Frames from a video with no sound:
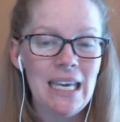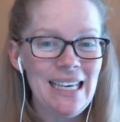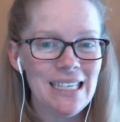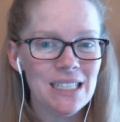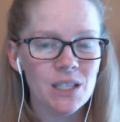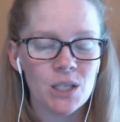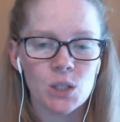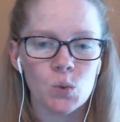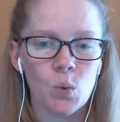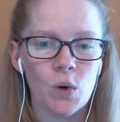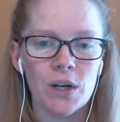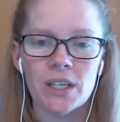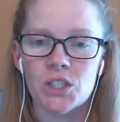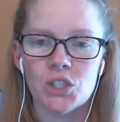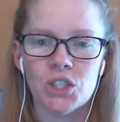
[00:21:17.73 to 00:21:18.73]
easiest
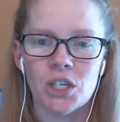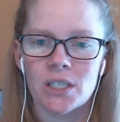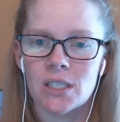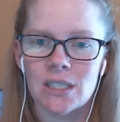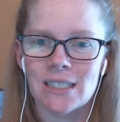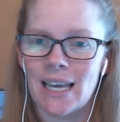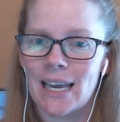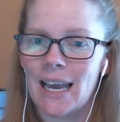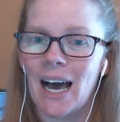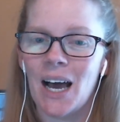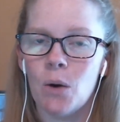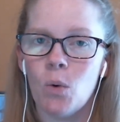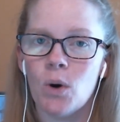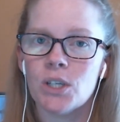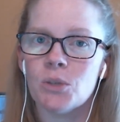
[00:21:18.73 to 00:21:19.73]
one is just to say,
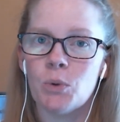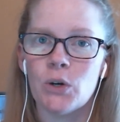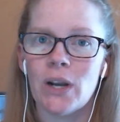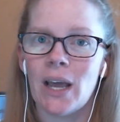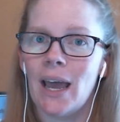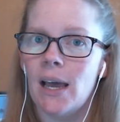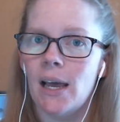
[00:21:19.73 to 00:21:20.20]
I want to put